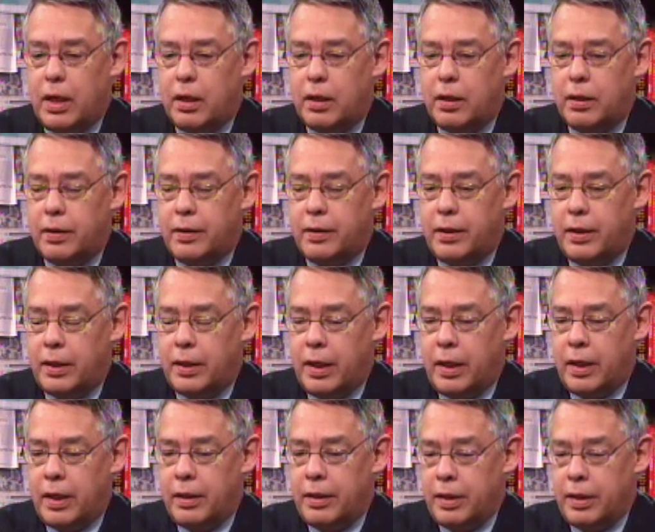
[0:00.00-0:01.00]

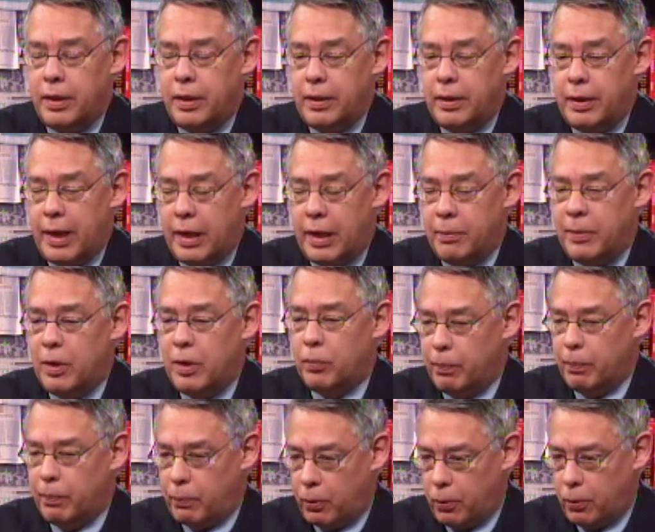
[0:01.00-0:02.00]
There had been a
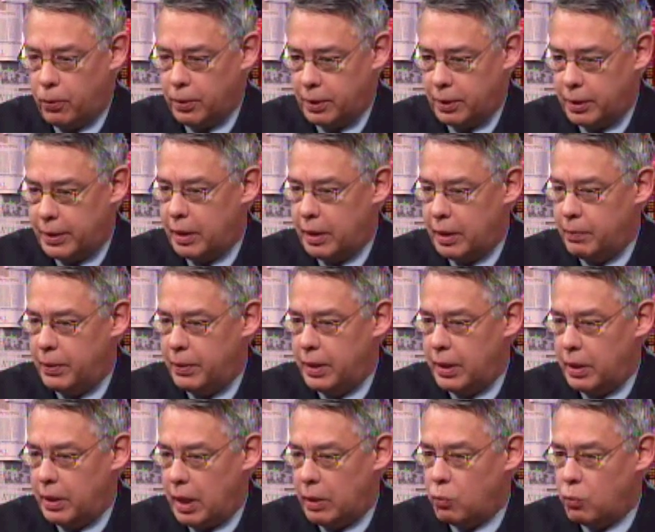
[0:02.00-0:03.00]
report that there had
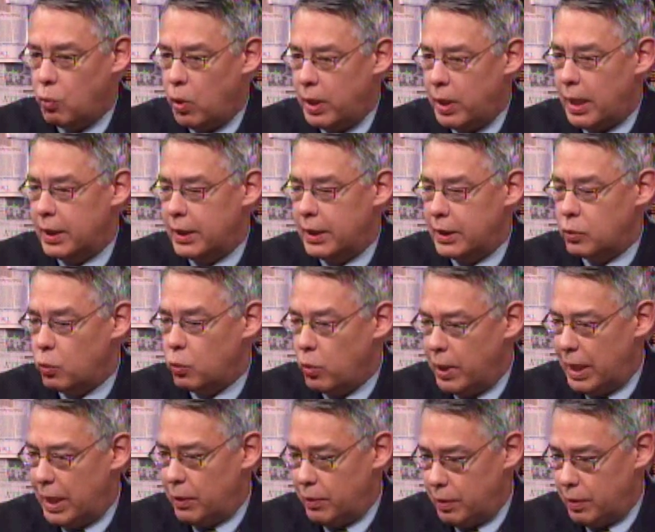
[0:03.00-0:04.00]
been at least
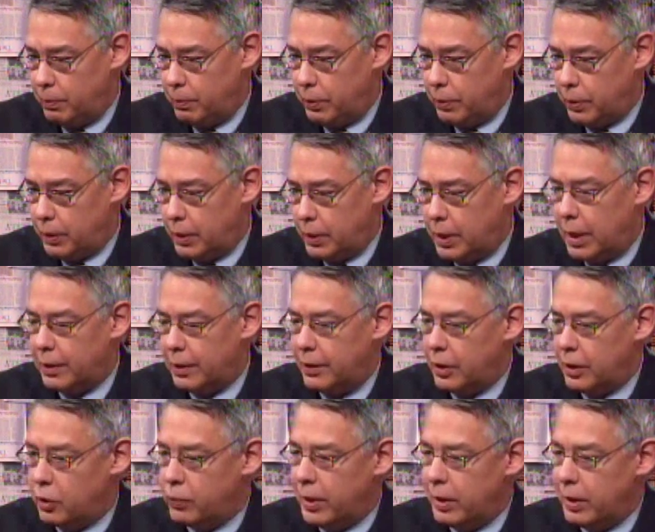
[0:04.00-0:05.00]
one errant bullet,
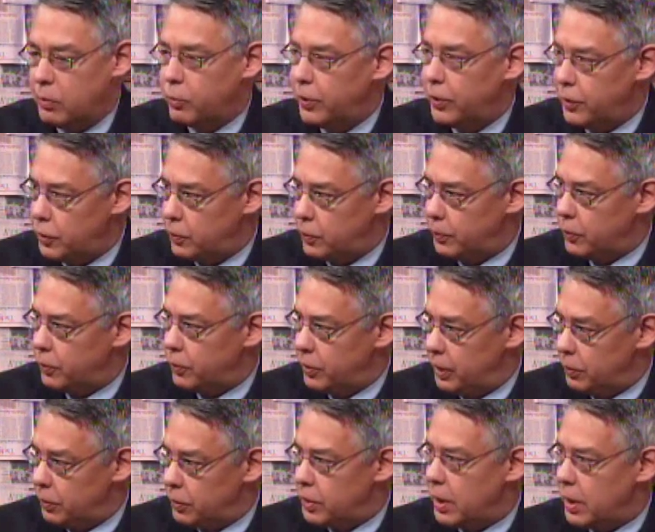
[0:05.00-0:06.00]
think Graham Witherspoon,
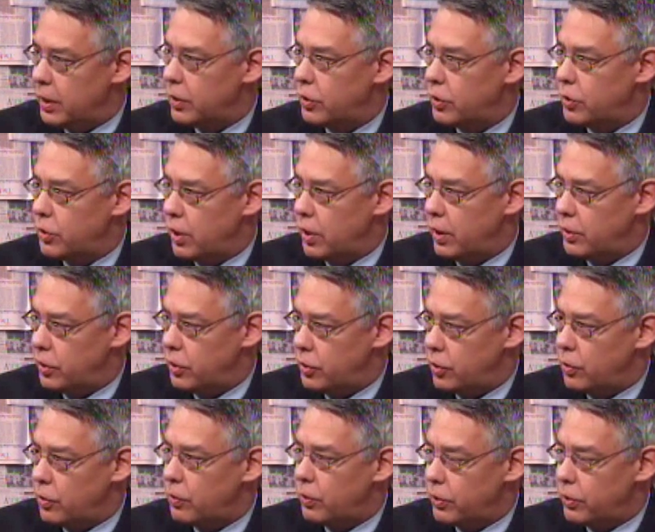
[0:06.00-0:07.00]
when he was on the
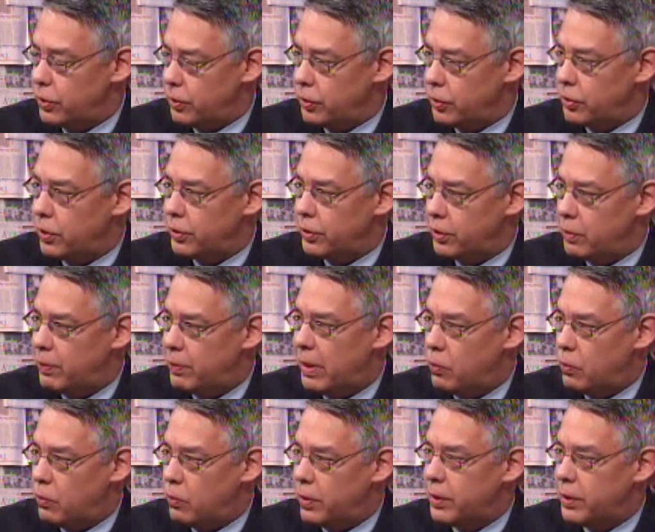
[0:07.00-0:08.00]
show, also talked
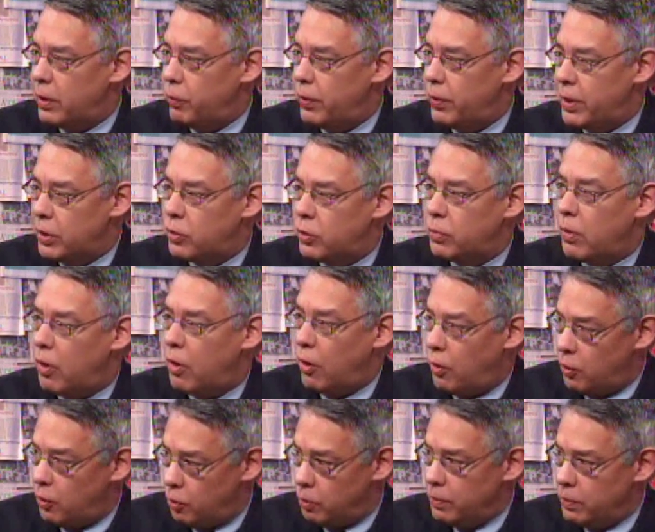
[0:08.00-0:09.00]
about one that went into a
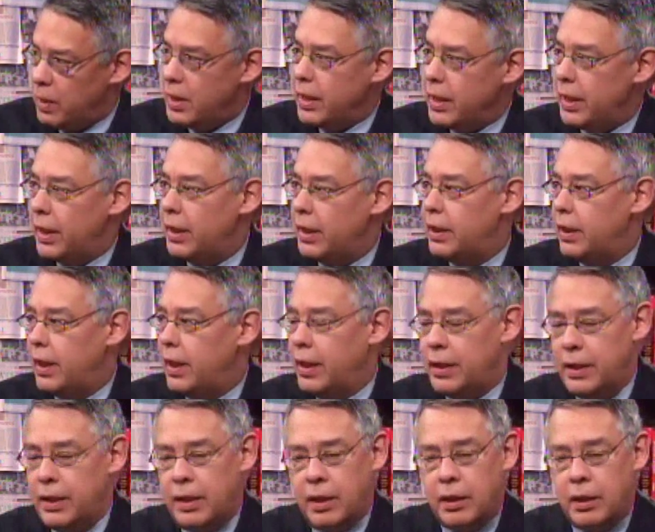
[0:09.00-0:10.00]
home
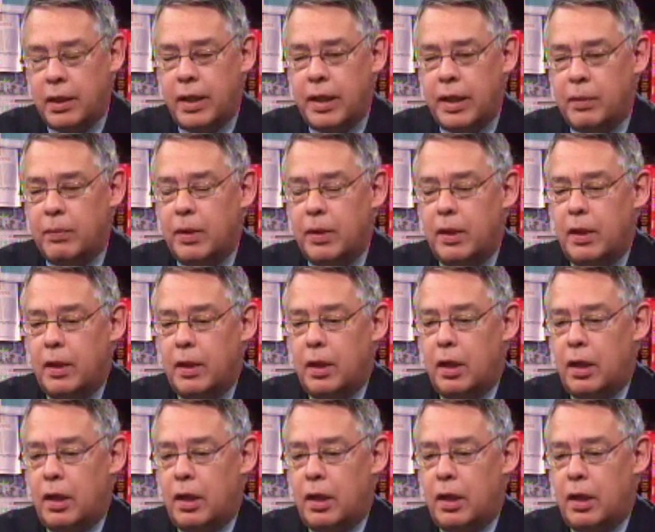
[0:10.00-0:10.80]
and hit a lamp.